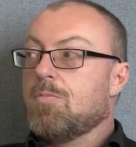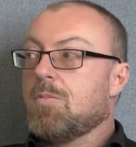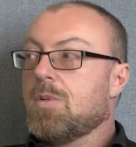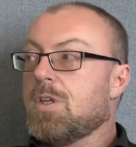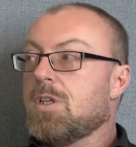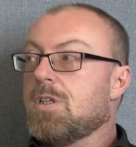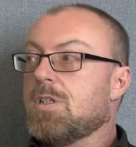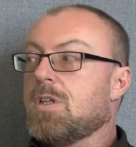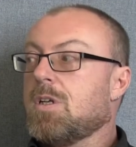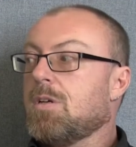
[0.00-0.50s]

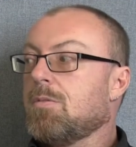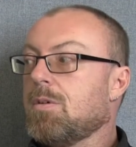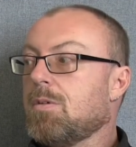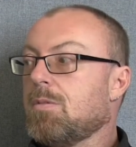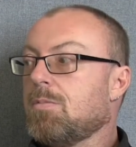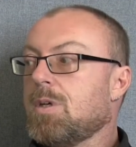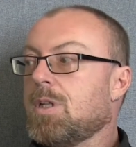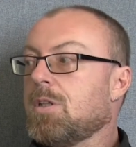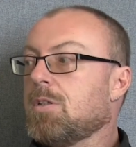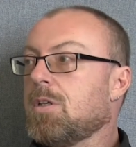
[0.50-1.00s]
but it's like,
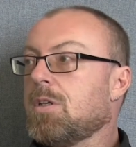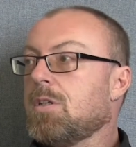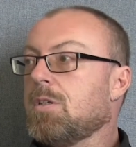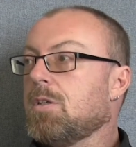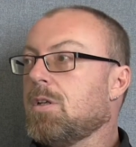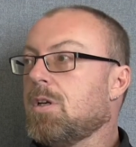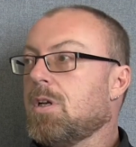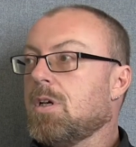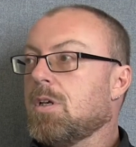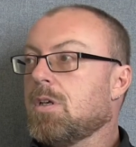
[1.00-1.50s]
well, well
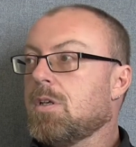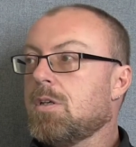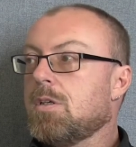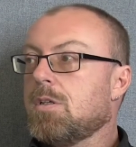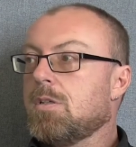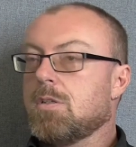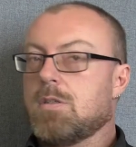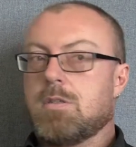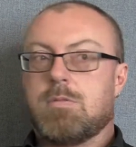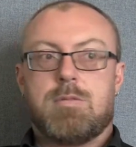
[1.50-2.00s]
done, you like
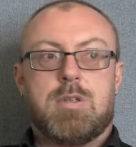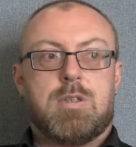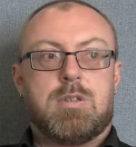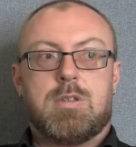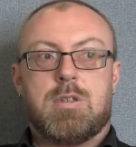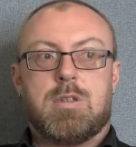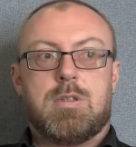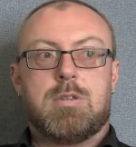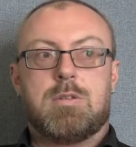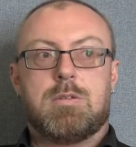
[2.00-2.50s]
girls, well
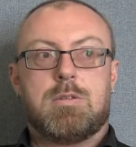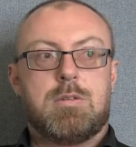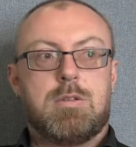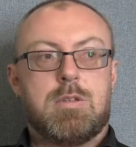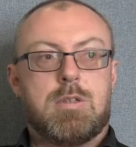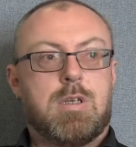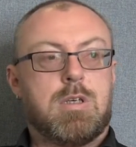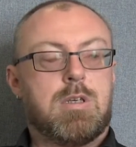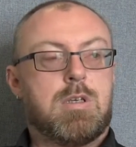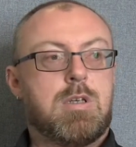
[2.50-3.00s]
done.
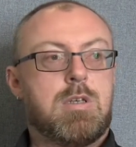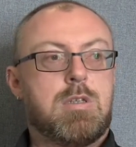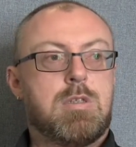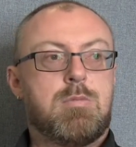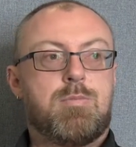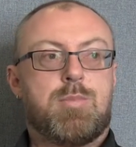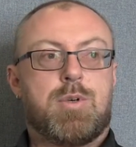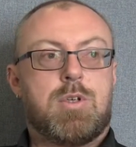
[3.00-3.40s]
You like girls and